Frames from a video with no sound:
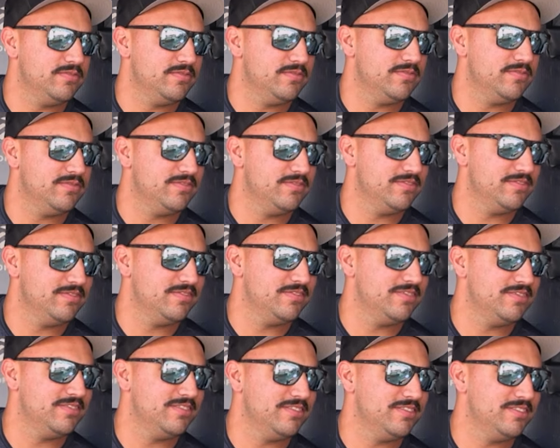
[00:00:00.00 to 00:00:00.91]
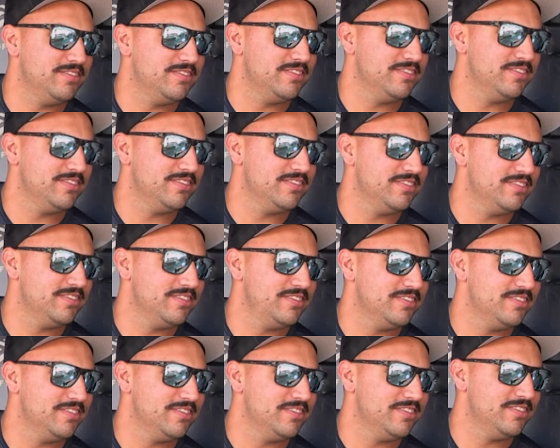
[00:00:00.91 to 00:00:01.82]

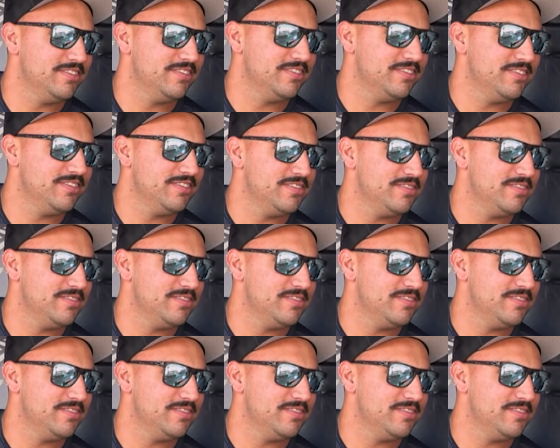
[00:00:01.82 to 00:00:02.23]
The person shown says nothing.